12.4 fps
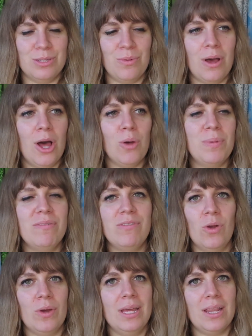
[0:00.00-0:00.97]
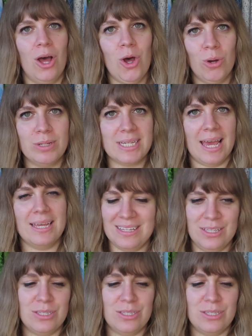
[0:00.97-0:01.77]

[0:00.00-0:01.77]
so I'll be vlogging the whole day,